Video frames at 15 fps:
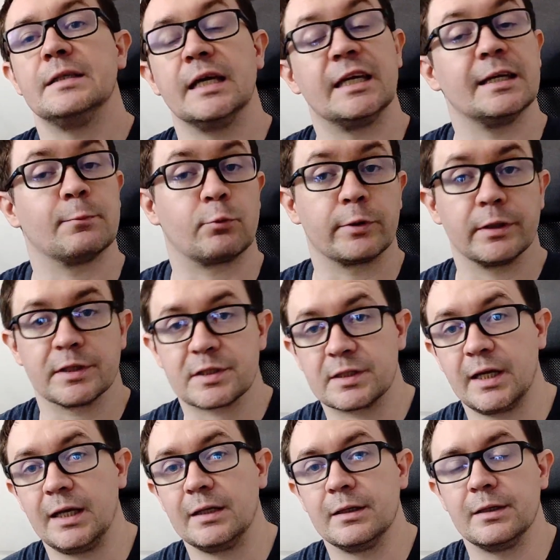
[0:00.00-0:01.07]
taking up real
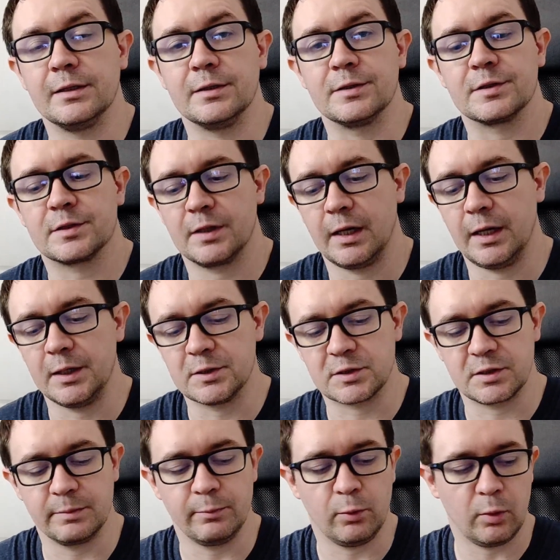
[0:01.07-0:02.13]
estate is a
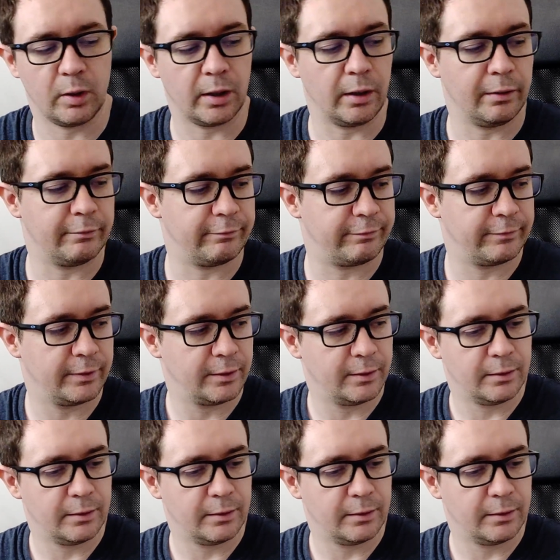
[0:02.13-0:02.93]
symbol of